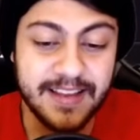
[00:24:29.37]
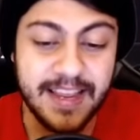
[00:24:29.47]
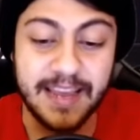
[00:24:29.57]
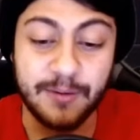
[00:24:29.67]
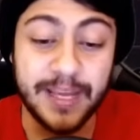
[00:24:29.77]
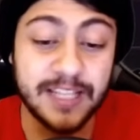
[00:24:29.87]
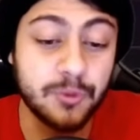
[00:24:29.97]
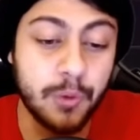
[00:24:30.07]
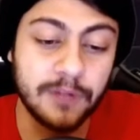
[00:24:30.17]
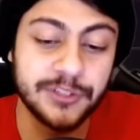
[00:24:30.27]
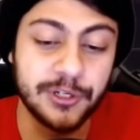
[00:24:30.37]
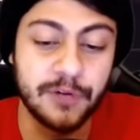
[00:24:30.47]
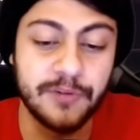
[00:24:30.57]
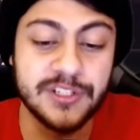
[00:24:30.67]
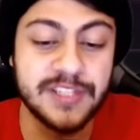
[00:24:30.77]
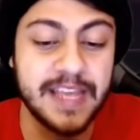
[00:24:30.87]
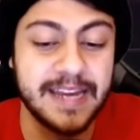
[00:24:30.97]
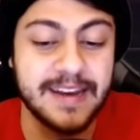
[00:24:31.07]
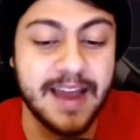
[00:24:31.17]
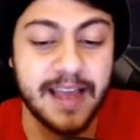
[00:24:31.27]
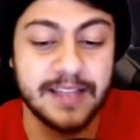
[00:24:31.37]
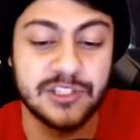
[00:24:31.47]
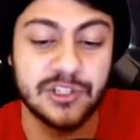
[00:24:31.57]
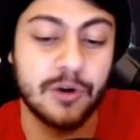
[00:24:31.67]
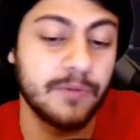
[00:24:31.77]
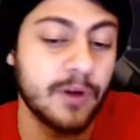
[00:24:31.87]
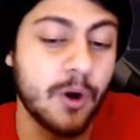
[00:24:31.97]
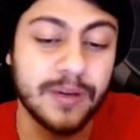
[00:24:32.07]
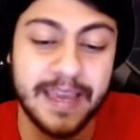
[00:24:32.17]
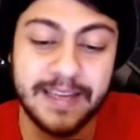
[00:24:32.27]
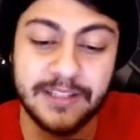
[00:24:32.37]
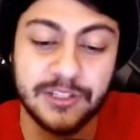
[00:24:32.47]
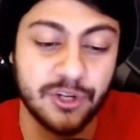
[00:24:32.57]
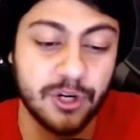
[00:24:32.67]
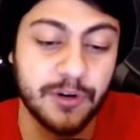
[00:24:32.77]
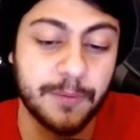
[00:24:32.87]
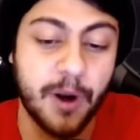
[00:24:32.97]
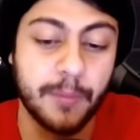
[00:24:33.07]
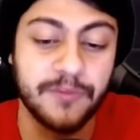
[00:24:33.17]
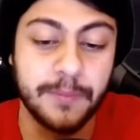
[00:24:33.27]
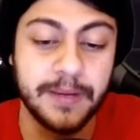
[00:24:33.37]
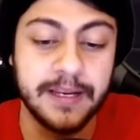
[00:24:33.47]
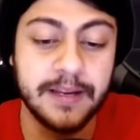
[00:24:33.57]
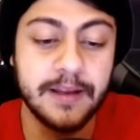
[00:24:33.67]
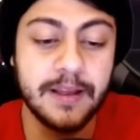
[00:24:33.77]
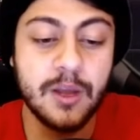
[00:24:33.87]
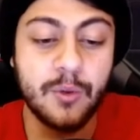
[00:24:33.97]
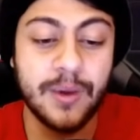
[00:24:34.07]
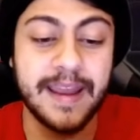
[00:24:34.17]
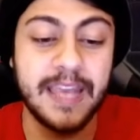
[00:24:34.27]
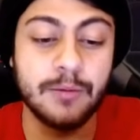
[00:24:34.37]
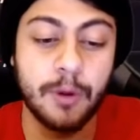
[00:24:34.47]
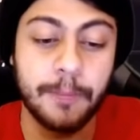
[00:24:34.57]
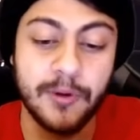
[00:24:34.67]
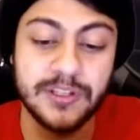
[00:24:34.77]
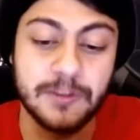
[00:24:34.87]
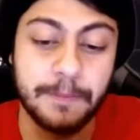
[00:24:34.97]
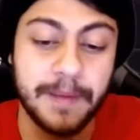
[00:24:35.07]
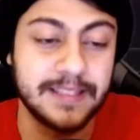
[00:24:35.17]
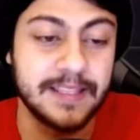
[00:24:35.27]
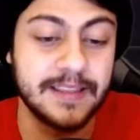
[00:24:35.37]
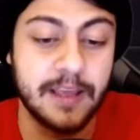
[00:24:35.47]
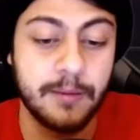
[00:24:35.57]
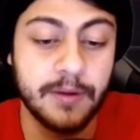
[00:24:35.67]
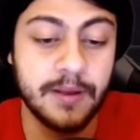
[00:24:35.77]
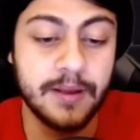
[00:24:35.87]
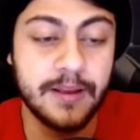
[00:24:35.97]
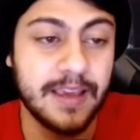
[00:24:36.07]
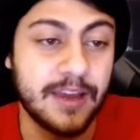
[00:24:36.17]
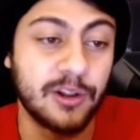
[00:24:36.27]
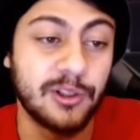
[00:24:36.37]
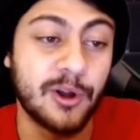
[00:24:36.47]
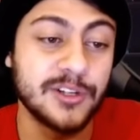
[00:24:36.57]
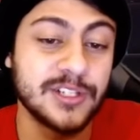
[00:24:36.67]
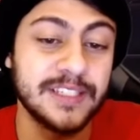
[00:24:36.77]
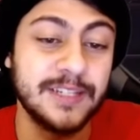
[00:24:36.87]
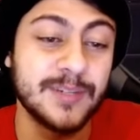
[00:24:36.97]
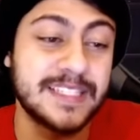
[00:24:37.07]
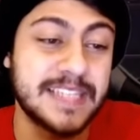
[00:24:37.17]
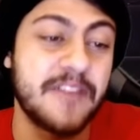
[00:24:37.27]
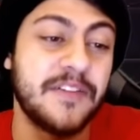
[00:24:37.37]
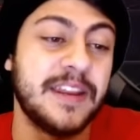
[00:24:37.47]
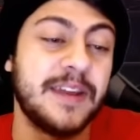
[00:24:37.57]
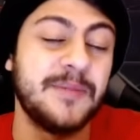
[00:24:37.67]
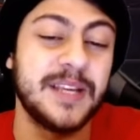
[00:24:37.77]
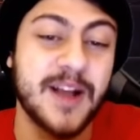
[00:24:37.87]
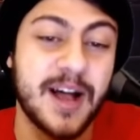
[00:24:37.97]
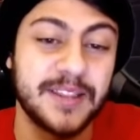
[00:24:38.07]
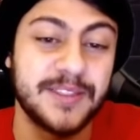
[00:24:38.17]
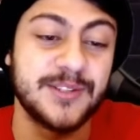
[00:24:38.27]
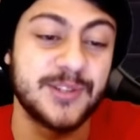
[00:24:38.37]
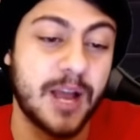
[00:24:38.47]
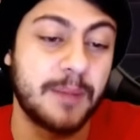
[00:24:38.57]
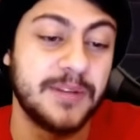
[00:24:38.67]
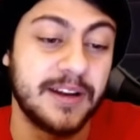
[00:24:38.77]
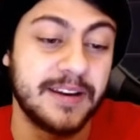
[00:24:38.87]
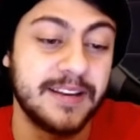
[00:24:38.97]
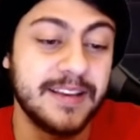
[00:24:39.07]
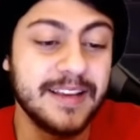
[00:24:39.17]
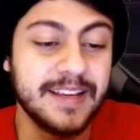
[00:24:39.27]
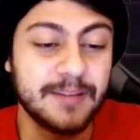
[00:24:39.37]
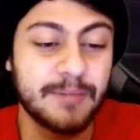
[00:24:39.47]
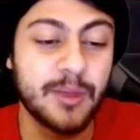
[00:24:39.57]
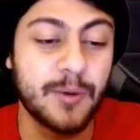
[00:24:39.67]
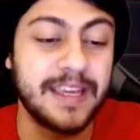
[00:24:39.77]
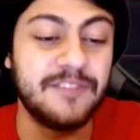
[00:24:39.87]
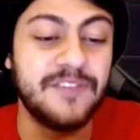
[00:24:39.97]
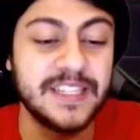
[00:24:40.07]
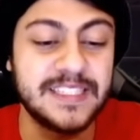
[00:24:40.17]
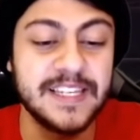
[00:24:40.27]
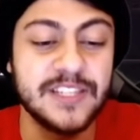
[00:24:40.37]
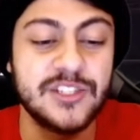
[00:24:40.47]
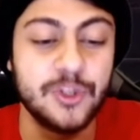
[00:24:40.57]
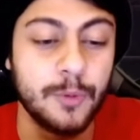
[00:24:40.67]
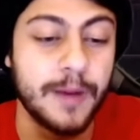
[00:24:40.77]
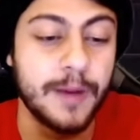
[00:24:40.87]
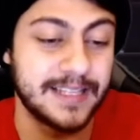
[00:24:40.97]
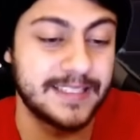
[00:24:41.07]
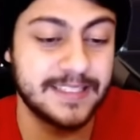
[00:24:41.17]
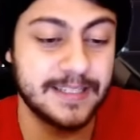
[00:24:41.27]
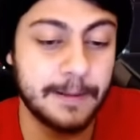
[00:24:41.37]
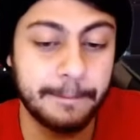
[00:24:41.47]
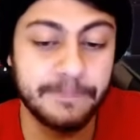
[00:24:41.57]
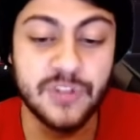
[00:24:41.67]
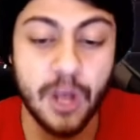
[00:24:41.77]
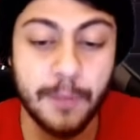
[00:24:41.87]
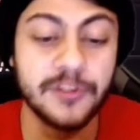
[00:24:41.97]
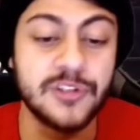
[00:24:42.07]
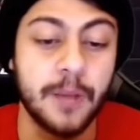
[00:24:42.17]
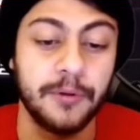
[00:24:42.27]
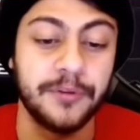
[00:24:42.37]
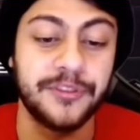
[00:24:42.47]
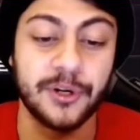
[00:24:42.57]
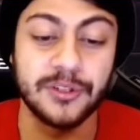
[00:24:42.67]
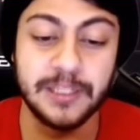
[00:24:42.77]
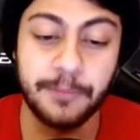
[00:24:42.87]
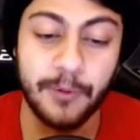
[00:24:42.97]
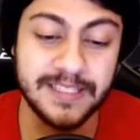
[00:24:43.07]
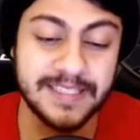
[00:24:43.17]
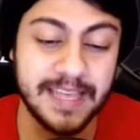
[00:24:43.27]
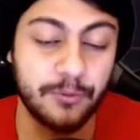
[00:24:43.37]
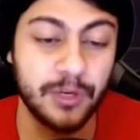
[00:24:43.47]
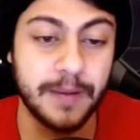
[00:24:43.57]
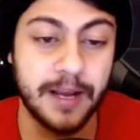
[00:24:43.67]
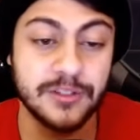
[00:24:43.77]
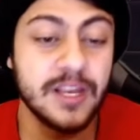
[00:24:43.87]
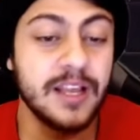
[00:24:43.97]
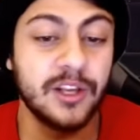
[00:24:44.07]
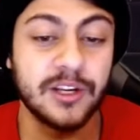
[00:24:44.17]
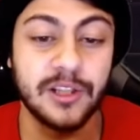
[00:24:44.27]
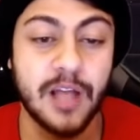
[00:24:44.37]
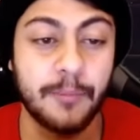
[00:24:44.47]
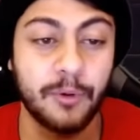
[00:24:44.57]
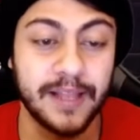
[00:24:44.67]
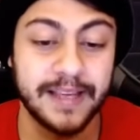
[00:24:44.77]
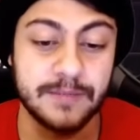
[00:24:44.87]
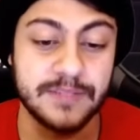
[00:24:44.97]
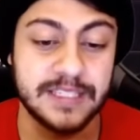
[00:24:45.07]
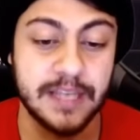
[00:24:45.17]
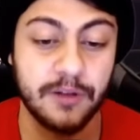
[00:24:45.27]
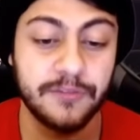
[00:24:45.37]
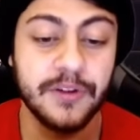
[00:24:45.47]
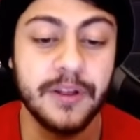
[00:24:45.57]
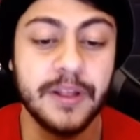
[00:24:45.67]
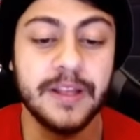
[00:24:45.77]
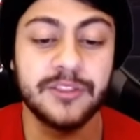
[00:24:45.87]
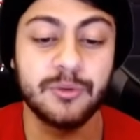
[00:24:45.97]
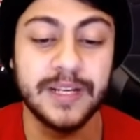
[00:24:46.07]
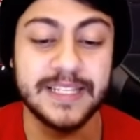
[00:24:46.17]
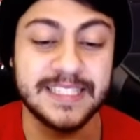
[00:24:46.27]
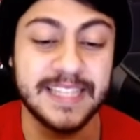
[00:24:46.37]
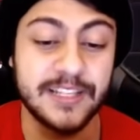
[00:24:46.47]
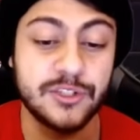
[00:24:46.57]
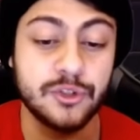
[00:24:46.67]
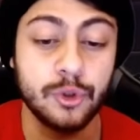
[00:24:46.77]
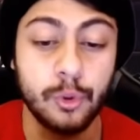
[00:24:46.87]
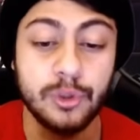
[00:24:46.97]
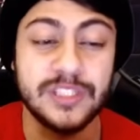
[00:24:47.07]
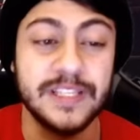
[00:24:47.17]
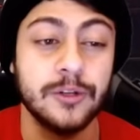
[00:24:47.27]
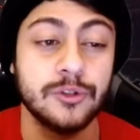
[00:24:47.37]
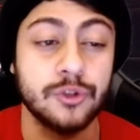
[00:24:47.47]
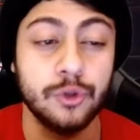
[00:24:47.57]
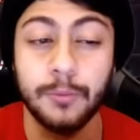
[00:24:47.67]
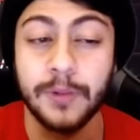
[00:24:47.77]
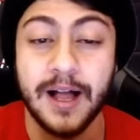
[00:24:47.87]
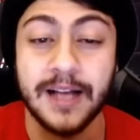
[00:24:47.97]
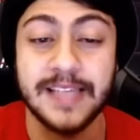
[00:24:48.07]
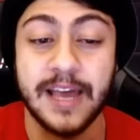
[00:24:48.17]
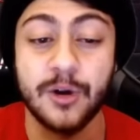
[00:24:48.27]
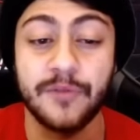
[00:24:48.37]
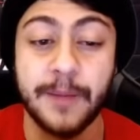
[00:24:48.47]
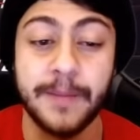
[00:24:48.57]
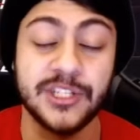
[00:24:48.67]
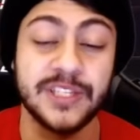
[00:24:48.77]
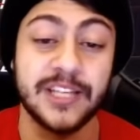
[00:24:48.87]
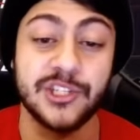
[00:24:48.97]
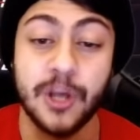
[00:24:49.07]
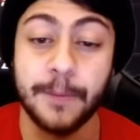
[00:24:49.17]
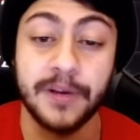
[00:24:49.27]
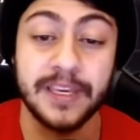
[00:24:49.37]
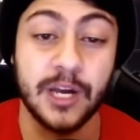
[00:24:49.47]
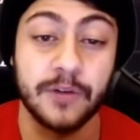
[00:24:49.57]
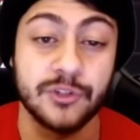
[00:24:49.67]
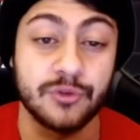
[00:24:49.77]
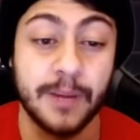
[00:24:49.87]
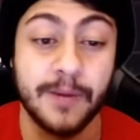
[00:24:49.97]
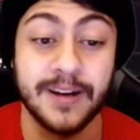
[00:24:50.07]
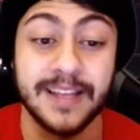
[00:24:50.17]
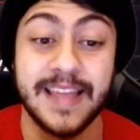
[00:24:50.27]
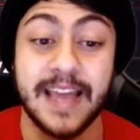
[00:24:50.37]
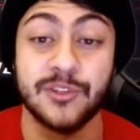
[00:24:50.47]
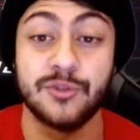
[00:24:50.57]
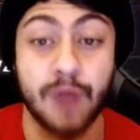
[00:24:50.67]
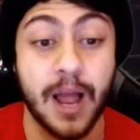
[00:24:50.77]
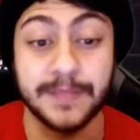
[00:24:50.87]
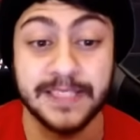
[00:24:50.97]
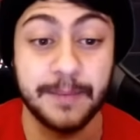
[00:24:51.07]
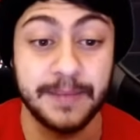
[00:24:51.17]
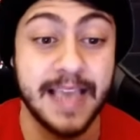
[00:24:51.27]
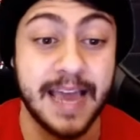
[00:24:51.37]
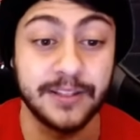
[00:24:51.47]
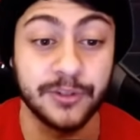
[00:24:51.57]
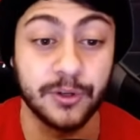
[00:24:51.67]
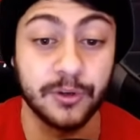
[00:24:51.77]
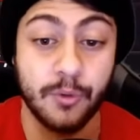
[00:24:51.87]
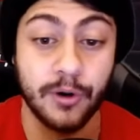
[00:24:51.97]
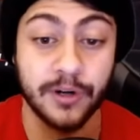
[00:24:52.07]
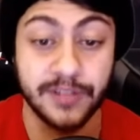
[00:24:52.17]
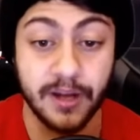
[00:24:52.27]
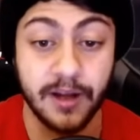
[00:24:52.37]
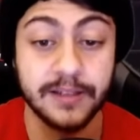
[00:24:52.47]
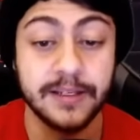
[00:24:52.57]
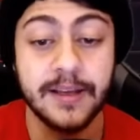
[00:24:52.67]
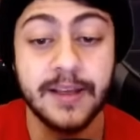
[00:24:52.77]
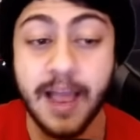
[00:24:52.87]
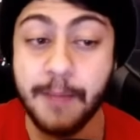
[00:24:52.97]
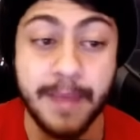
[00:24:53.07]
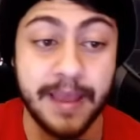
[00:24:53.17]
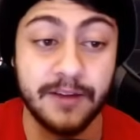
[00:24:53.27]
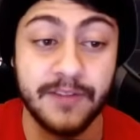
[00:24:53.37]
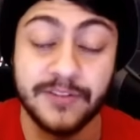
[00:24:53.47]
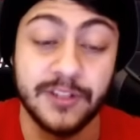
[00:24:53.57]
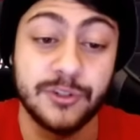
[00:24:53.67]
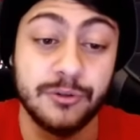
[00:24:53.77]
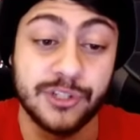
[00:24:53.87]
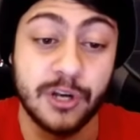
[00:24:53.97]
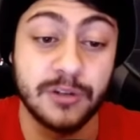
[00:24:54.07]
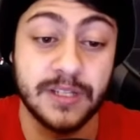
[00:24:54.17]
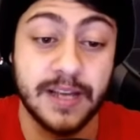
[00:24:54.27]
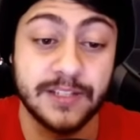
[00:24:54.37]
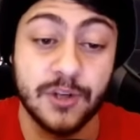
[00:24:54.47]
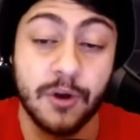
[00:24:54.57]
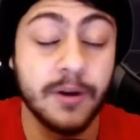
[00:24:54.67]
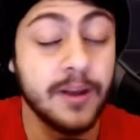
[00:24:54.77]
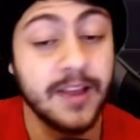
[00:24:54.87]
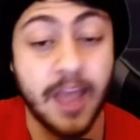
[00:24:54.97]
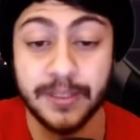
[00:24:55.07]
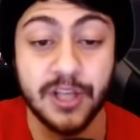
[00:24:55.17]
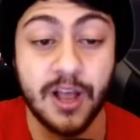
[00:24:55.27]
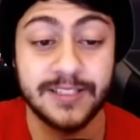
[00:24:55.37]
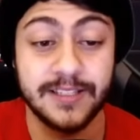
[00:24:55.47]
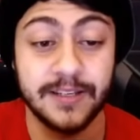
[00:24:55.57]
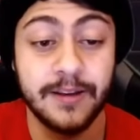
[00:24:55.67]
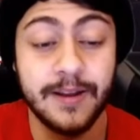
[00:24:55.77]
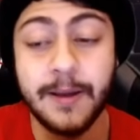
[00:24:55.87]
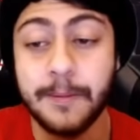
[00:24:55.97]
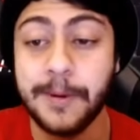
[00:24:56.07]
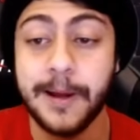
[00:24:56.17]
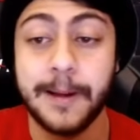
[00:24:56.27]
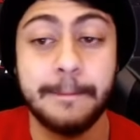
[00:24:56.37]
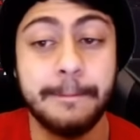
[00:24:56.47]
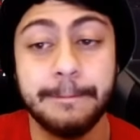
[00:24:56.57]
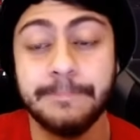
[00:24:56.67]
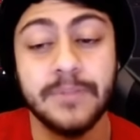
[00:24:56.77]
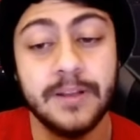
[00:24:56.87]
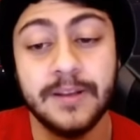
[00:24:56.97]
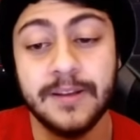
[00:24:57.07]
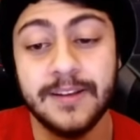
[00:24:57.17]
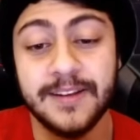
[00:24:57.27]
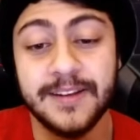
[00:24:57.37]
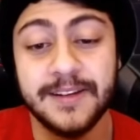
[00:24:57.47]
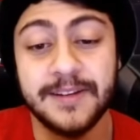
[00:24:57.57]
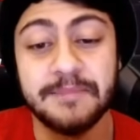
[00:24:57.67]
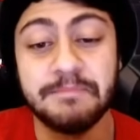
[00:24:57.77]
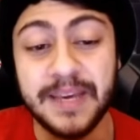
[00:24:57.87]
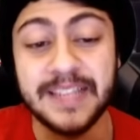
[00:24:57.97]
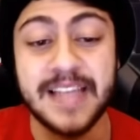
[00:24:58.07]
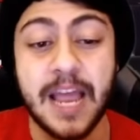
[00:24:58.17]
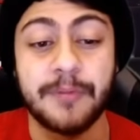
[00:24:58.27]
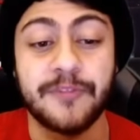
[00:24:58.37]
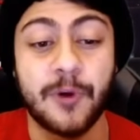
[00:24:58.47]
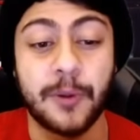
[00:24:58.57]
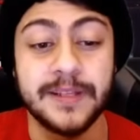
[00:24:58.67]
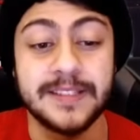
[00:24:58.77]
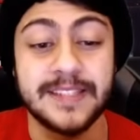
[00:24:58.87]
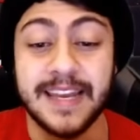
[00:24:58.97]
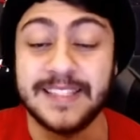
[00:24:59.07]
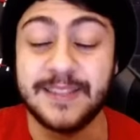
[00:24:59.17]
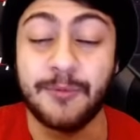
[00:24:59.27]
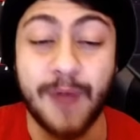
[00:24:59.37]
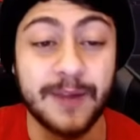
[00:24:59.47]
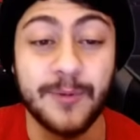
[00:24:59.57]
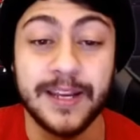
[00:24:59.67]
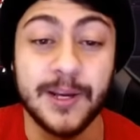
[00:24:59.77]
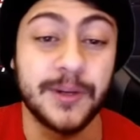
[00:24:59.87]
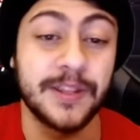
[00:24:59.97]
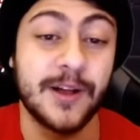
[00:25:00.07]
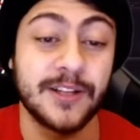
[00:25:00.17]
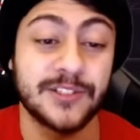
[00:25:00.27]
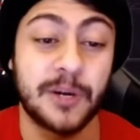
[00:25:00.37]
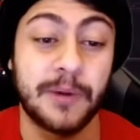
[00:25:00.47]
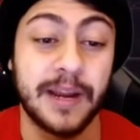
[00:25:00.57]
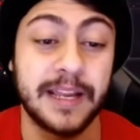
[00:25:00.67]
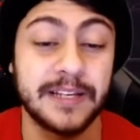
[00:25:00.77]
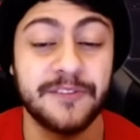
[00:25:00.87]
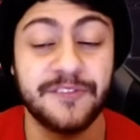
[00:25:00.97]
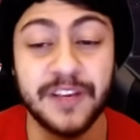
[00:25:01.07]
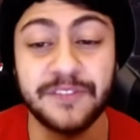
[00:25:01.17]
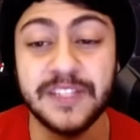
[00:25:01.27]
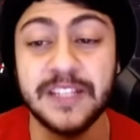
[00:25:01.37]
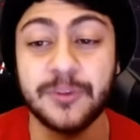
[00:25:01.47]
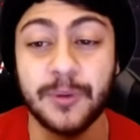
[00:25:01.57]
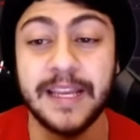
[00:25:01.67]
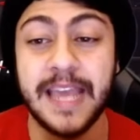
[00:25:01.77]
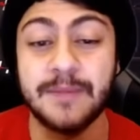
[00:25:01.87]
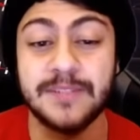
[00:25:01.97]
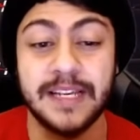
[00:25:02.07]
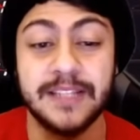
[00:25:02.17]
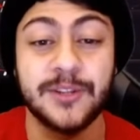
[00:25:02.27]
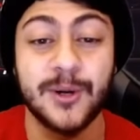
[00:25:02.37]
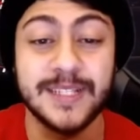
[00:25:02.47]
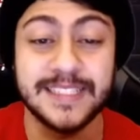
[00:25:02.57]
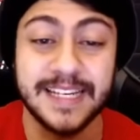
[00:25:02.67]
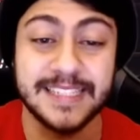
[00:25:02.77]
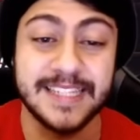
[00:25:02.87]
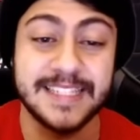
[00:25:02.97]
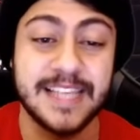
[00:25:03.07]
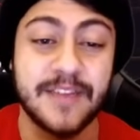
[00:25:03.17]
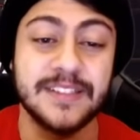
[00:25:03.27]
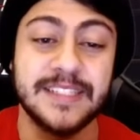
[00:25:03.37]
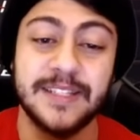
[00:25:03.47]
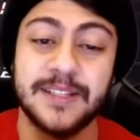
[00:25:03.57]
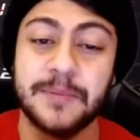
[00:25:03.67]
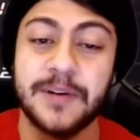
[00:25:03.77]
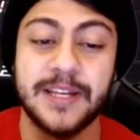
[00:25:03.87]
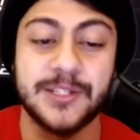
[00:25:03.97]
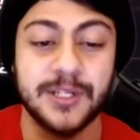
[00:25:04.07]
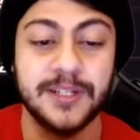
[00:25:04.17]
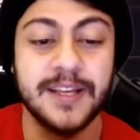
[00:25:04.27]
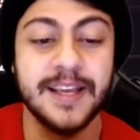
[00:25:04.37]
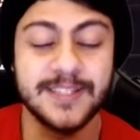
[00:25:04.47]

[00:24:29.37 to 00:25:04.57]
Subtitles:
And we had 12 turnovers. They had 9. So, okay in the turnover department for me. We had 8 more points in the paint than them. And our largest lead was 7, and we got the job done. By the way, Ivica Zubac, double-double. 13 points, 10 rebounds. Looking a lot more like himself. 3 assists, 2 steals, 2 blocks. I don't know if I mentioned that jump hook he had over Draymond and that drop step he had in the third quarter, dunk. I may have. I've done 2 shows tonight, so I'm exhausted. But big-time performance, and it's the right way to go into the All-Star break. 53 games in, 36-17, Clipper Nation.